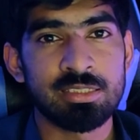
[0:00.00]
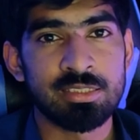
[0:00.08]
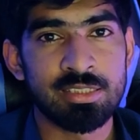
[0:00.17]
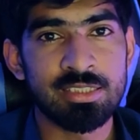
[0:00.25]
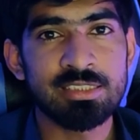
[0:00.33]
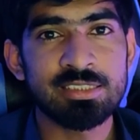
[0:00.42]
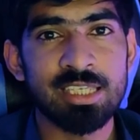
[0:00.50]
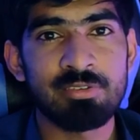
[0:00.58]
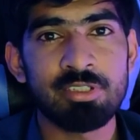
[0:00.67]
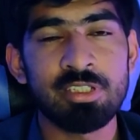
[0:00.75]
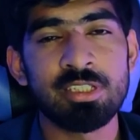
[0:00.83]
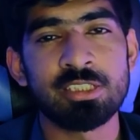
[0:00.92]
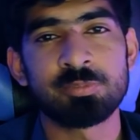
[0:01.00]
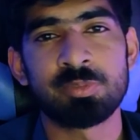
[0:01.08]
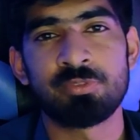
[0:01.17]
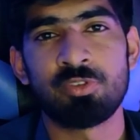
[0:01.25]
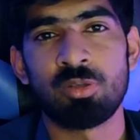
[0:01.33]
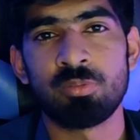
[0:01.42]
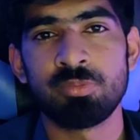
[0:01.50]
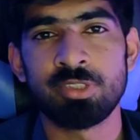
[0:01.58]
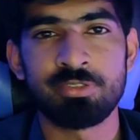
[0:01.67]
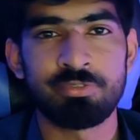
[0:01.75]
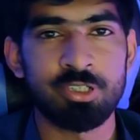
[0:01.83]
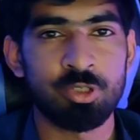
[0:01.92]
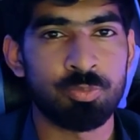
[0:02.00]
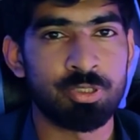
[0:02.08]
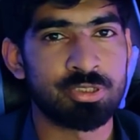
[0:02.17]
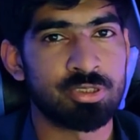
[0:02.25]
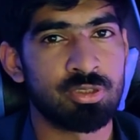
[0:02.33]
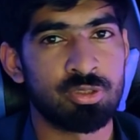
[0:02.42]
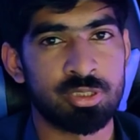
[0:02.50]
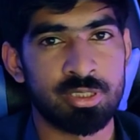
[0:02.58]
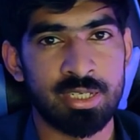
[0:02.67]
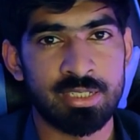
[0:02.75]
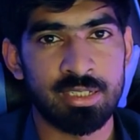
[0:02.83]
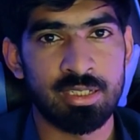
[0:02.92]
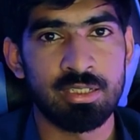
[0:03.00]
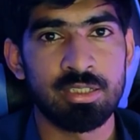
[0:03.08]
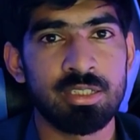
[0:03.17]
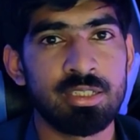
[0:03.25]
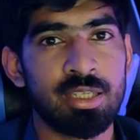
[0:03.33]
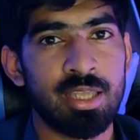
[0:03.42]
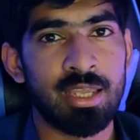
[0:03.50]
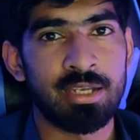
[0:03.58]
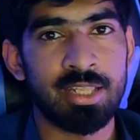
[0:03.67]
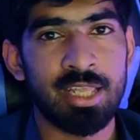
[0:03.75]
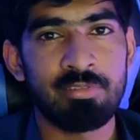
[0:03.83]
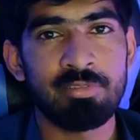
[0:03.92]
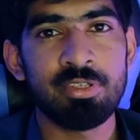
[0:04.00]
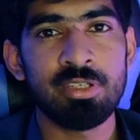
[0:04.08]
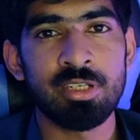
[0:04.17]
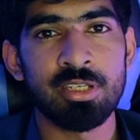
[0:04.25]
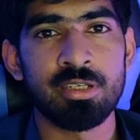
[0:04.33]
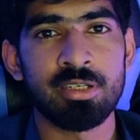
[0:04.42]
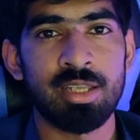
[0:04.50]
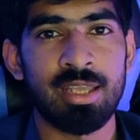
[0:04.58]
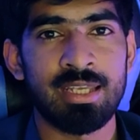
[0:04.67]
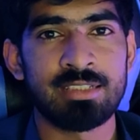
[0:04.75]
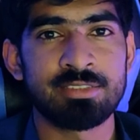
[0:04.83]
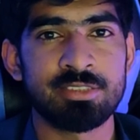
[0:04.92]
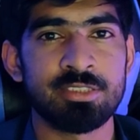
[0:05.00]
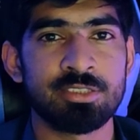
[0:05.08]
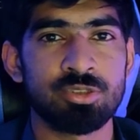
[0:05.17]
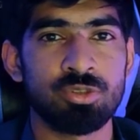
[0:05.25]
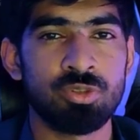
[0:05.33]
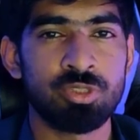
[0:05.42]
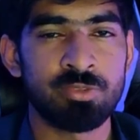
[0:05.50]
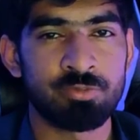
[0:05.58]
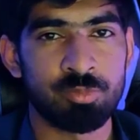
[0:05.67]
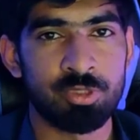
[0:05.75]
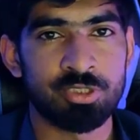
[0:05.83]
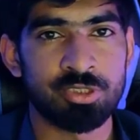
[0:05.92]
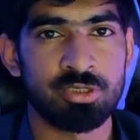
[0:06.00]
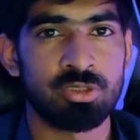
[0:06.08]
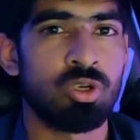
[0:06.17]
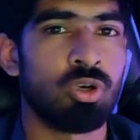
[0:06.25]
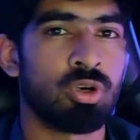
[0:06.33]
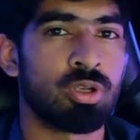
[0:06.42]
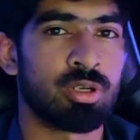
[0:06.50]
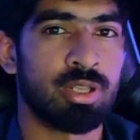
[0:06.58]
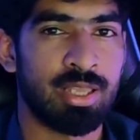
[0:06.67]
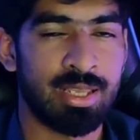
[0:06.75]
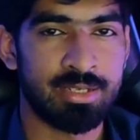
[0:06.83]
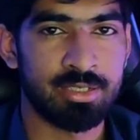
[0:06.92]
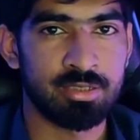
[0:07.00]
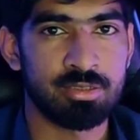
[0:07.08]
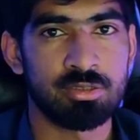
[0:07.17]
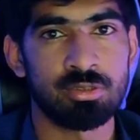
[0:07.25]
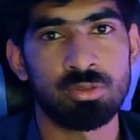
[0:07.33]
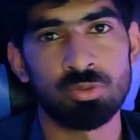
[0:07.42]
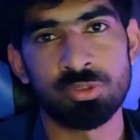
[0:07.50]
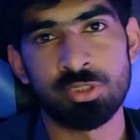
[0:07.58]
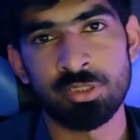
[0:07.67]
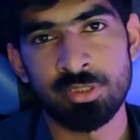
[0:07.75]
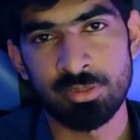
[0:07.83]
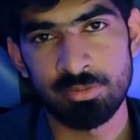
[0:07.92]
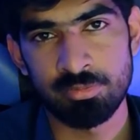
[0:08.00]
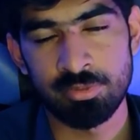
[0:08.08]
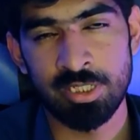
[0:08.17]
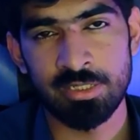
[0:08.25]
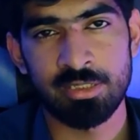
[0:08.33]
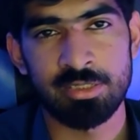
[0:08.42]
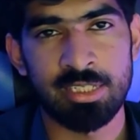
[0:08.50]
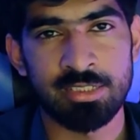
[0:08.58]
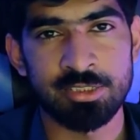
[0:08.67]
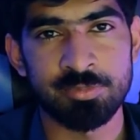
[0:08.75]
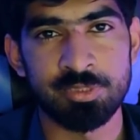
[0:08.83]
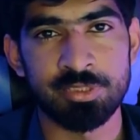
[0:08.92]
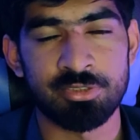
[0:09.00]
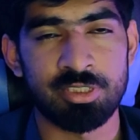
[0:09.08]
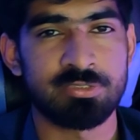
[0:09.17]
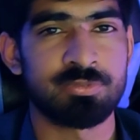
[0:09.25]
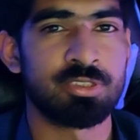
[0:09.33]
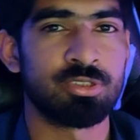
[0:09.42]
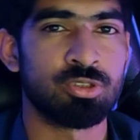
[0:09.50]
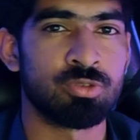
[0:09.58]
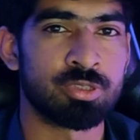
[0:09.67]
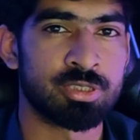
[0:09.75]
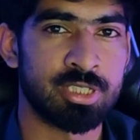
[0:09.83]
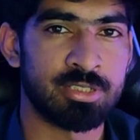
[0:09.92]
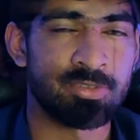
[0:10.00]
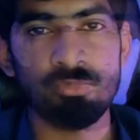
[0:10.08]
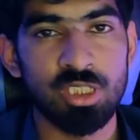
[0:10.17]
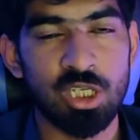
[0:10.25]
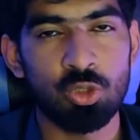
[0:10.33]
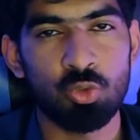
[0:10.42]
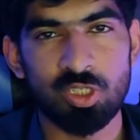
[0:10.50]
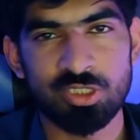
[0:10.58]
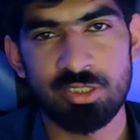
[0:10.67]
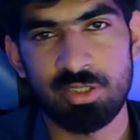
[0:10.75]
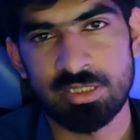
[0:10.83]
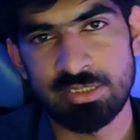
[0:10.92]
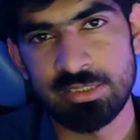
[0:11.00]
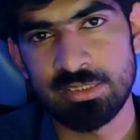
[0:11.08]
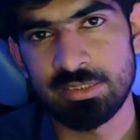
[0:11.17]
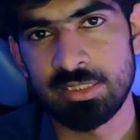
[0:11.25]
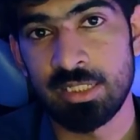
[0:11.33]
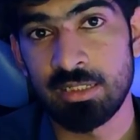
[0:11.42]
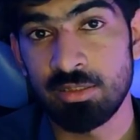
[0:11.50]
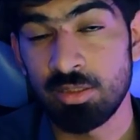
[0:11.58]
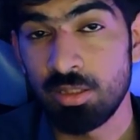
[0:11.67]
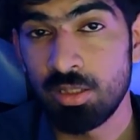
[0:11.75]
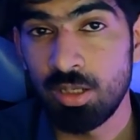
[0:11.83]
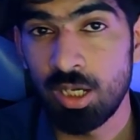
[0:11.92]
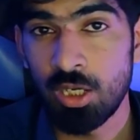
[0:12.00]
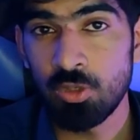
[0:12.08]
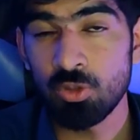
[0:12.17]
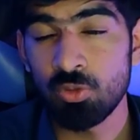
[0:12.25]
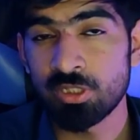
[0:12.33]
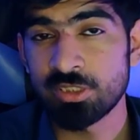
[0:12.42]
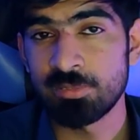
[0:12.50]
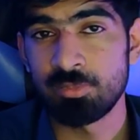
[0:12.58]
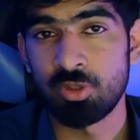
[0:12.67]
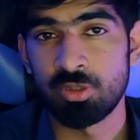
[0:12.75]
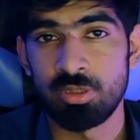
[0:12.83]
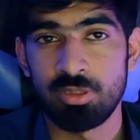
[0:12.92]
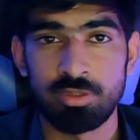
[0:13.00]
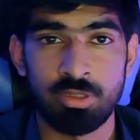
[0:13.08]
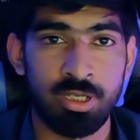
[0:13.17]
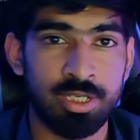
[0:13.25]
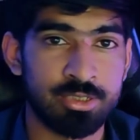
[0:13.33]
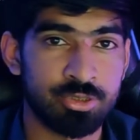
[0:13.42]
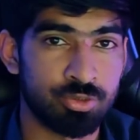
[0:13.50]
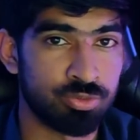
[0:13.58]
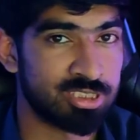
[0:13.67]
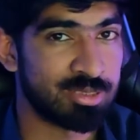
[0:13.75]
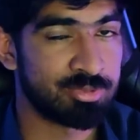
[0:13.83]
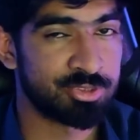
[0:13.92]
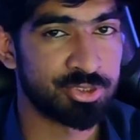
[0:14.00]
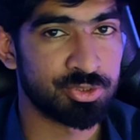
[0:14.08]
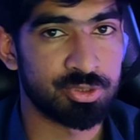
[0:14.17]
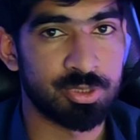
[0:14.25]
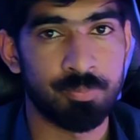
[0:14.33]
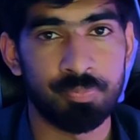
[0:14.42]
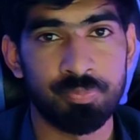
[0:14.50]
These 7 layers perform different operations on the data, and every layer adds its own information or handler to the data that is being transferred over the network. Now question arises that how OSI model relates to cybersecurity.